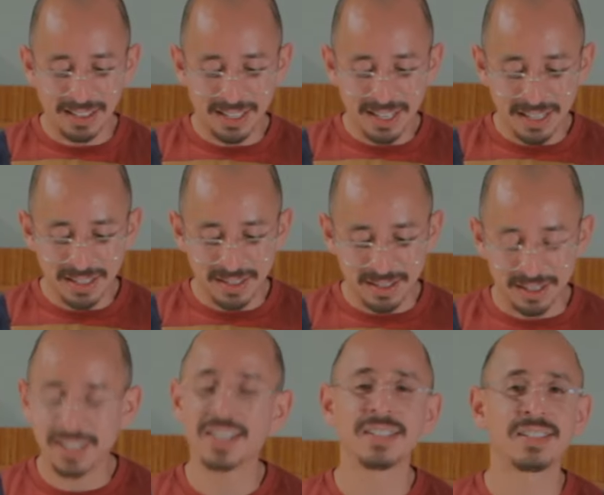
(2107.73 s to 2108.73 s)
think
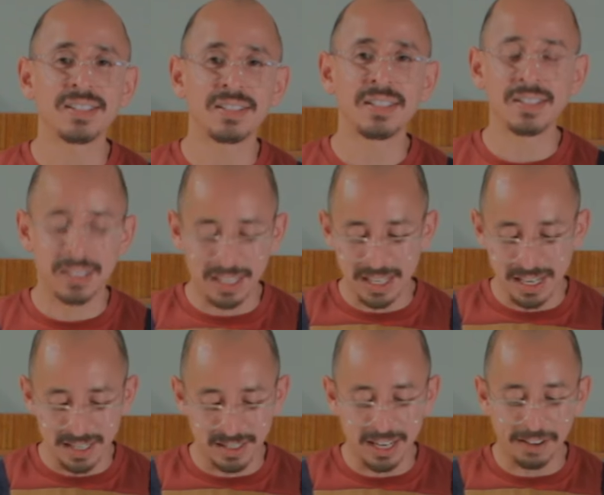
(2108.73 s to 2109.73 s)
the consistency
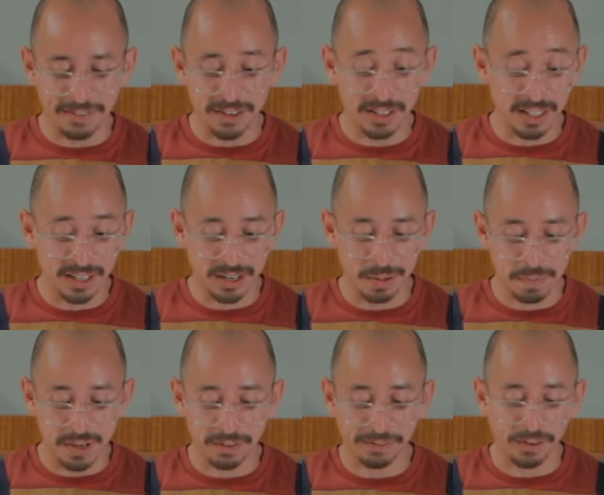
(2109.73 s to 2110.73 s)
is definitely going to
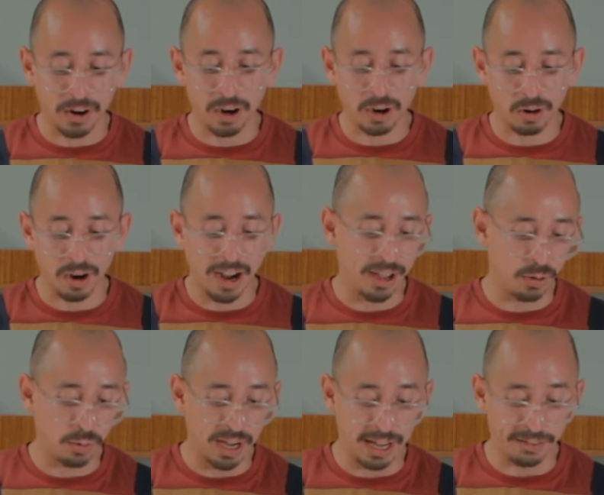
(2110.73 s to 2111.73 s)
be a far cry
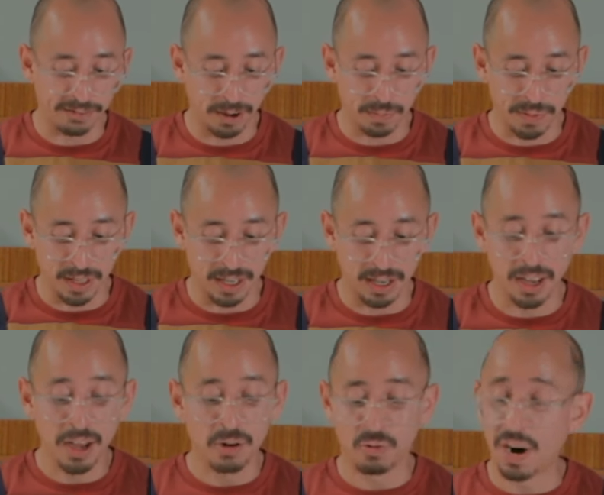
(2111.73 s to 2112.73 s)
away from the
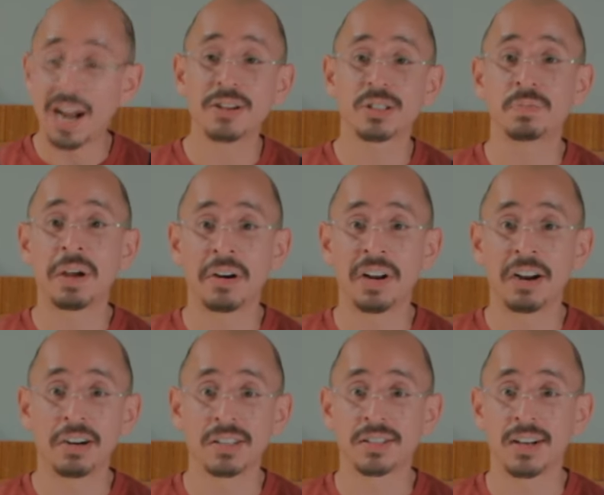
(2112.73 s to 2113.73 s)
Rao's
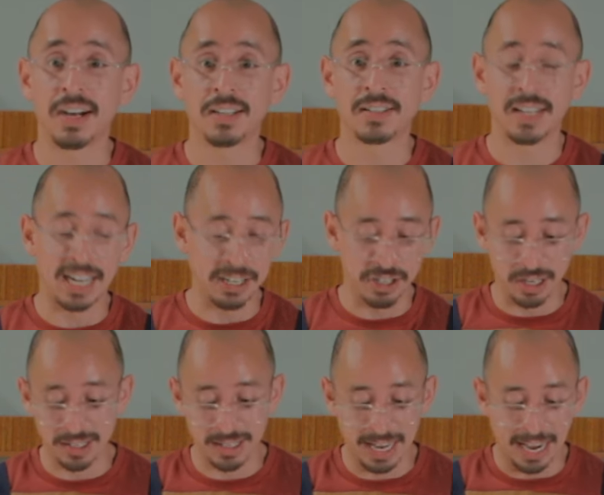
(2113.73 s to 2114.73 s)
marinara sauce that I
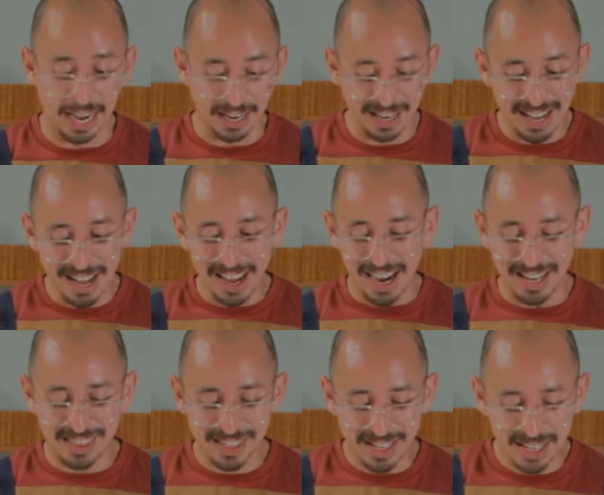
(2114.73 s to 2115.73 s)
just had. I
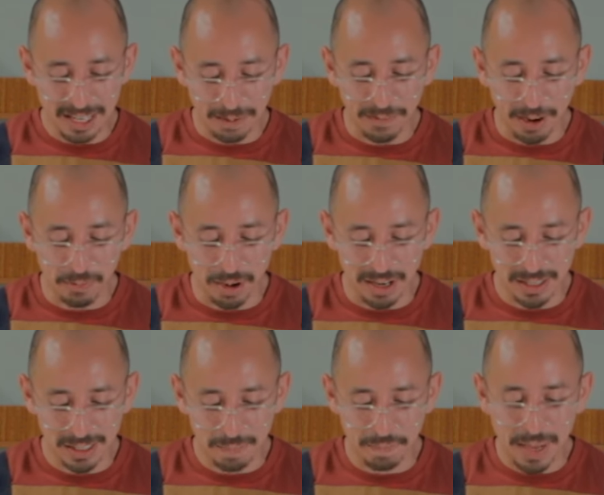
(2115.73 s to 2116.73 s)
think if I want
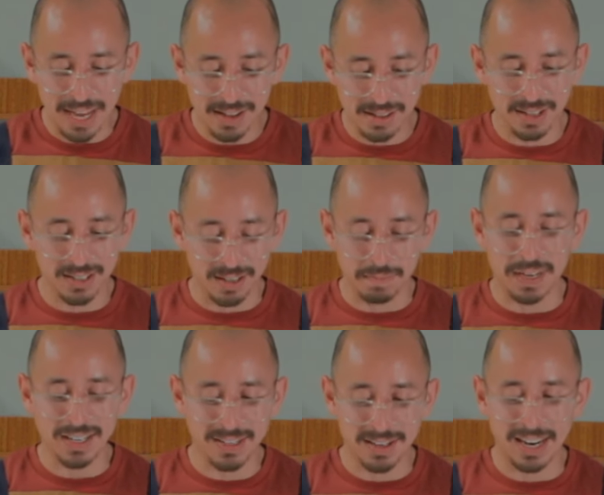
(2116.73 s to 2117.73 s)
to make this the
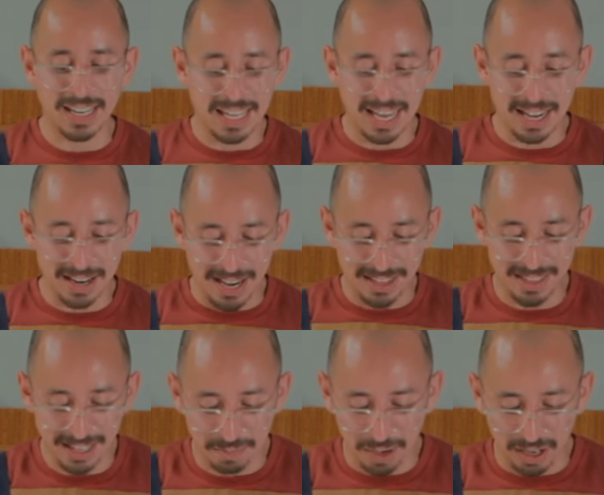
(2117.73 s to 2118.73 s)
best that I can, I
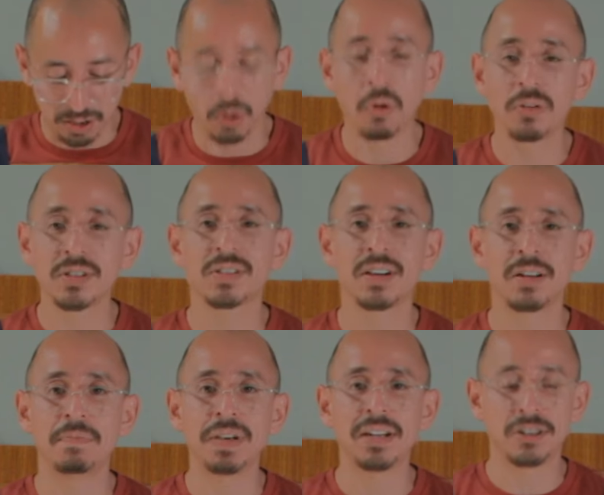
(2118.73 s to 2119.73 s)
think my goal is going
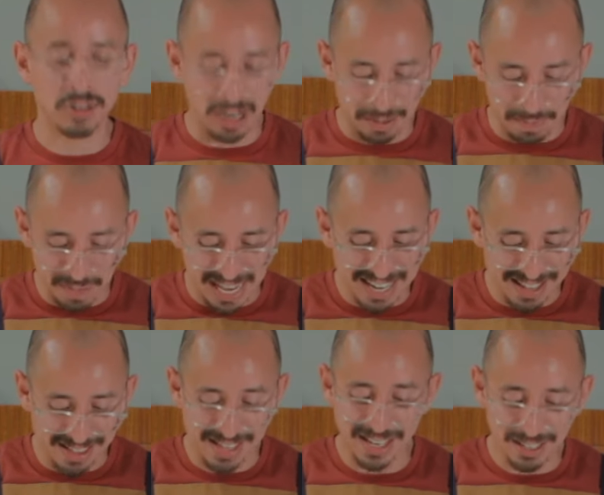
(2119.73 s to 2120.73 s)
to be to try to
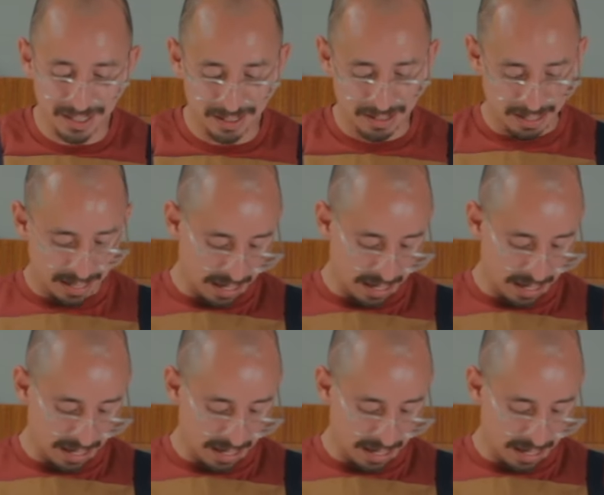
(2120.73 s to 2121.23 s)
make this